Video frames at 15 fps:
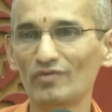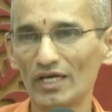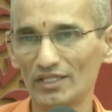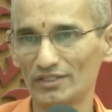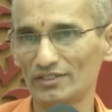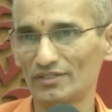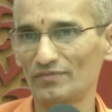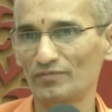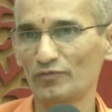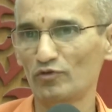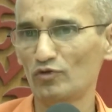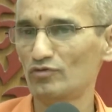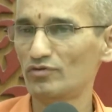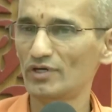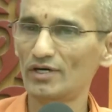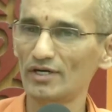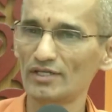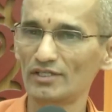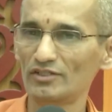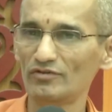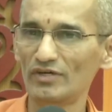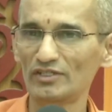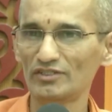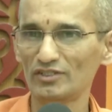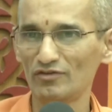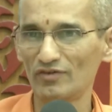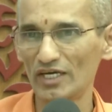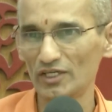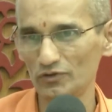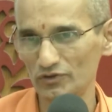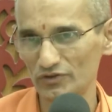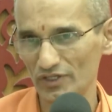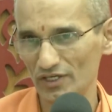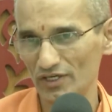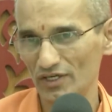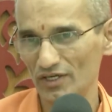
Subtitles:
wealth. You have forgotten these ancient values.